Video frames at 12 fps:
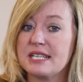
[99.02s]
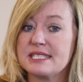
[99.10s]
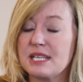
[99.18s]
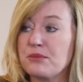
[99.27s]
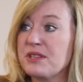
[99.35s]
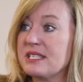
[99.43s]

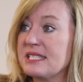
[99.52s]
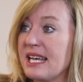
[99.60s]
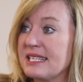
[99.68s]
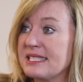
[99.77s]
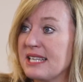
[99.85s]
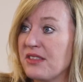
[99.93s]
Some of the
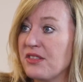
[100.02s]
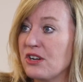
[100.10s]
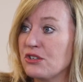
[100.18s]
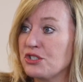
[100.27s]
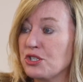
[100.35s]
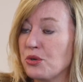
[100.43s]
tests that
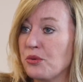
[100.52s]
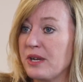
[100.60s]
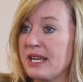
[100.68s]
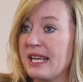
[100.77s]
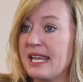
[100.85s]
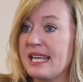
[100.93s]
they're
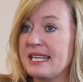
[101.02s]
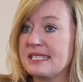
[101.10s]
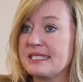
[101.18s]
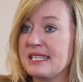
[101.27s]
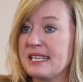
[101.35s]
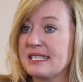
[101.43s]
doing
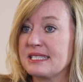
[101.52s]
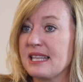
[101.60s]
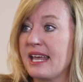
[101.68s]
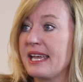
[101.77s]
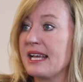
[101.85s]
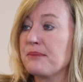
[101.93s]
is things
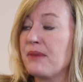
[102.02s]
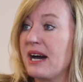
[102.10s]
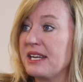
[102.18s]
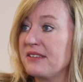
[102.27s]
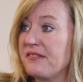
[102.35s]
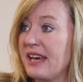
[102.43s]
like
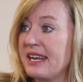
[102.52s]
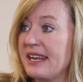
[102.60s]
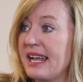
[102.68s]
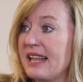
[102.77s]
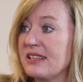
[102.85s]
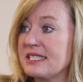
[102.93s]
body fat
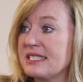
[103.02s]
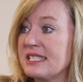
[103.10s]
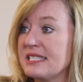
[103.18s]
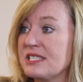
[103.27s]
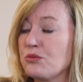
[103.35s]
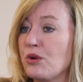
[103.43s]

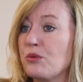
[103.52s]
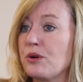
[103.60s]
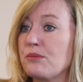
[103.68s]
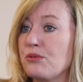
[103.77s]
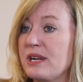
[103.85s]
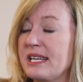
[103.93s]
analysis, where
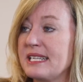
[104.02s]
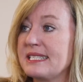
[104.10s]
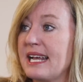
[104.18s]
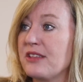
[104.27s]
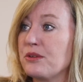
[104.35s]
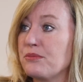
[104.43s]
we're breaking
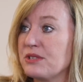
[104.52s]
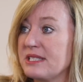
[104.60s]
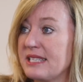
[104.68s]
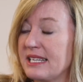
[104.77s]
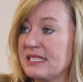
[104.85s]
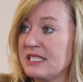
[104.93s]
down the
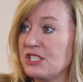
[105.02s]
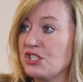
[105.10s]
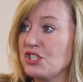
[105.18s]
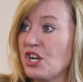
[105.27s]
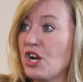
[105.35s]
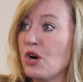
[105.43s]

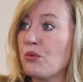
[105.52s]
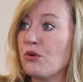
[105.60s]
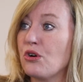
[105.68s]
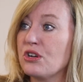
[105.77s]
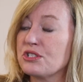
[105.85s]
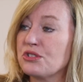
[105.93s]
percentage.
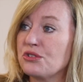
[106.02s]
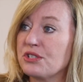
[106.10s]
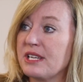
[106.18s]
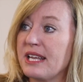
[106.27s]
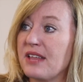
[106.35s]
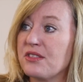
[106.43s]
We're also
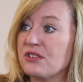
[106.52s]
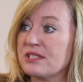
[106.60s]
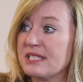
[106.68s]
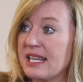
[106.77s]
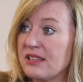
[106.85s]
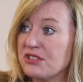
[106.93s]
looking at their
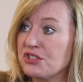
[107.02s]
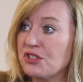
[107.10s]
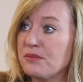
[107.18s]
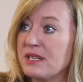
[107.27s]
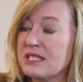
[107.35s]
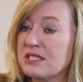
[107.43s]

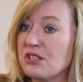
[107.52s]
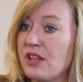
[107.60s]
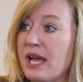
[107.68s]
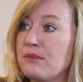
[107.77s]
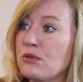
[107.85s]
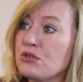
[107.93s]
skeletal
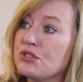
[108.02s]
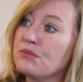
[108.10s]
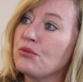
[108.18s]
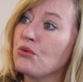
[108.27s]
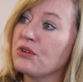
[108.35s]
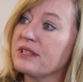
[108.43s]
muscle, and most
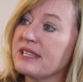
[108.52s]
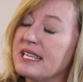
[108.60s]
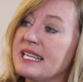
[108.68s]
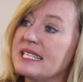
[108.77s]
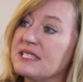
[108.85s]
importantly,